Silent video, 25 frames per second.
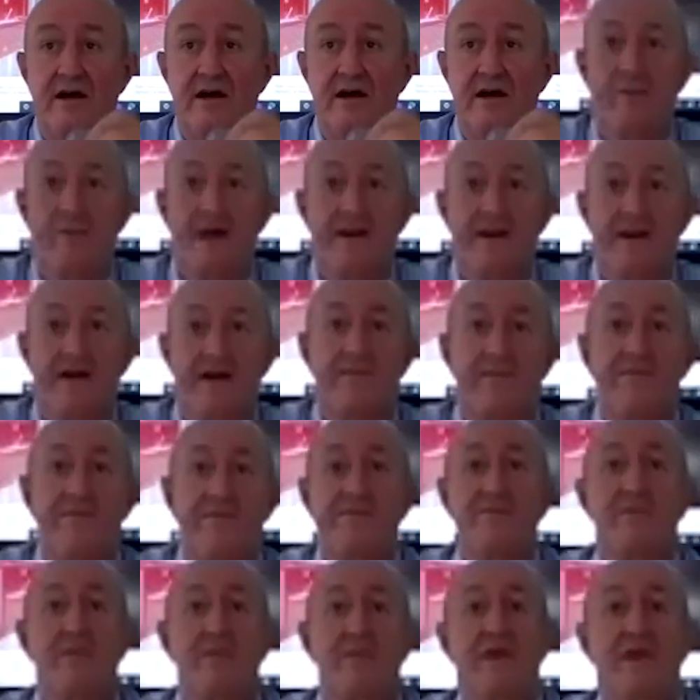better.
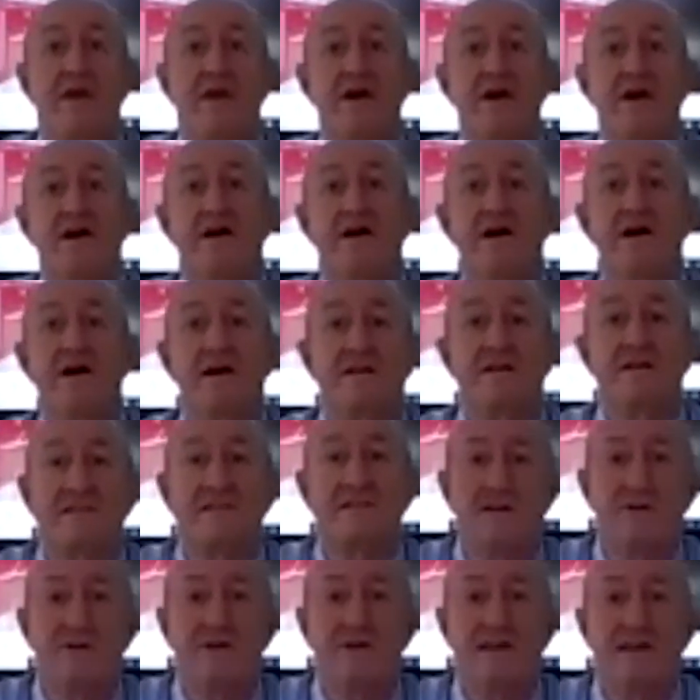
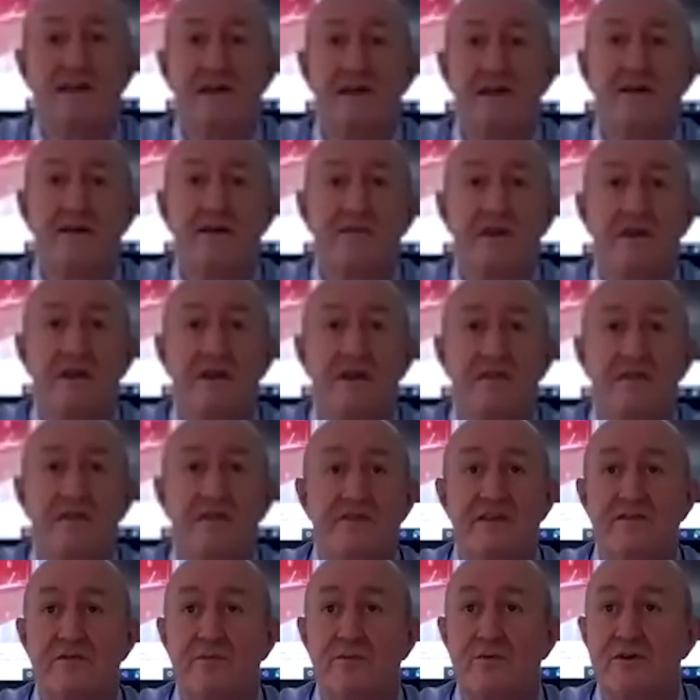So here,
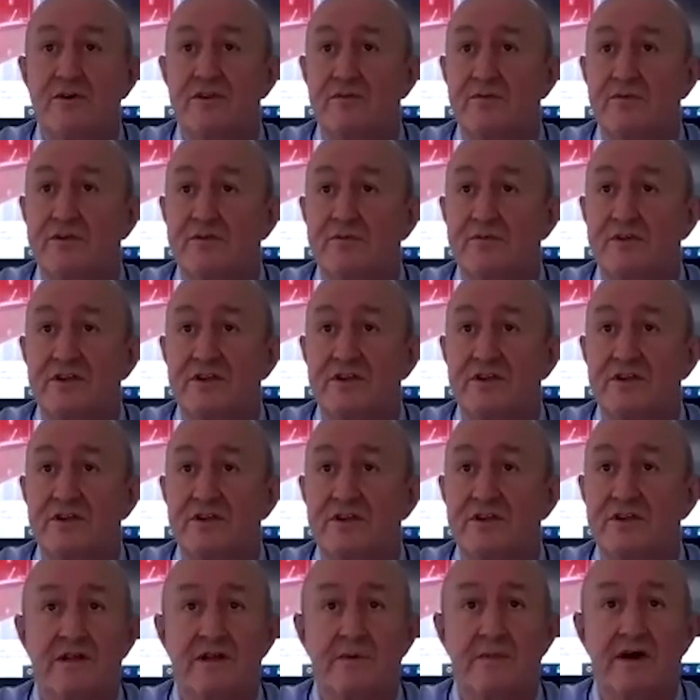this was what we
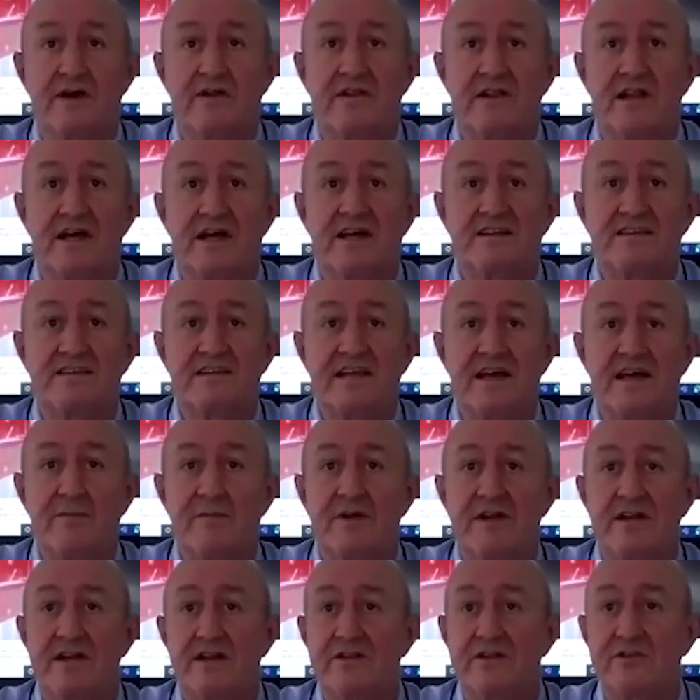talked about last time,
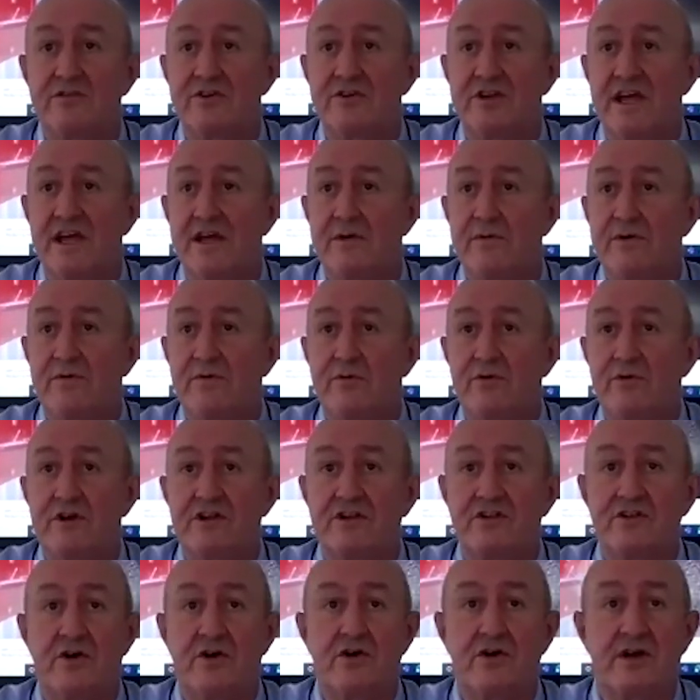and today we want
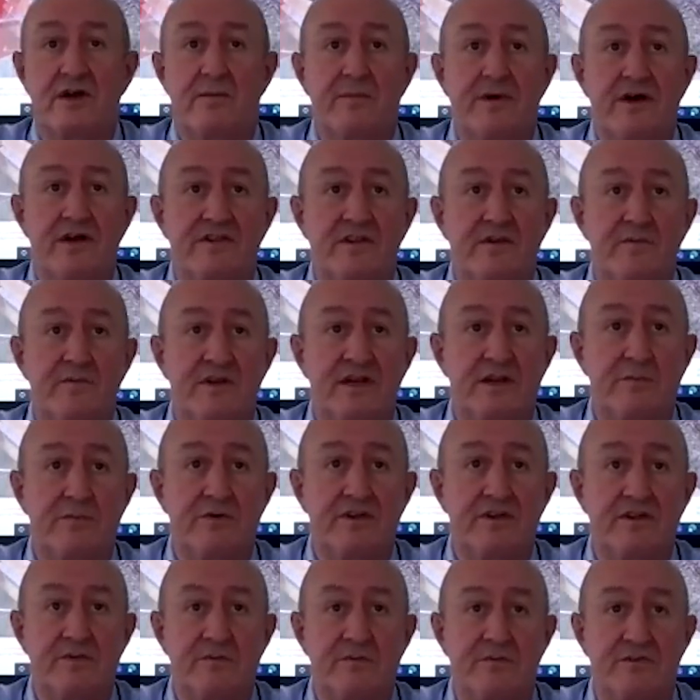to talk about the mini
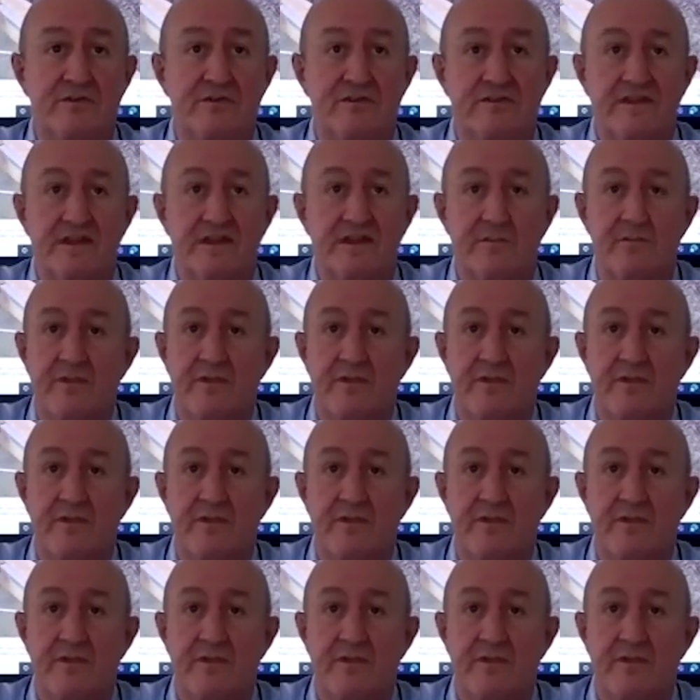prism system.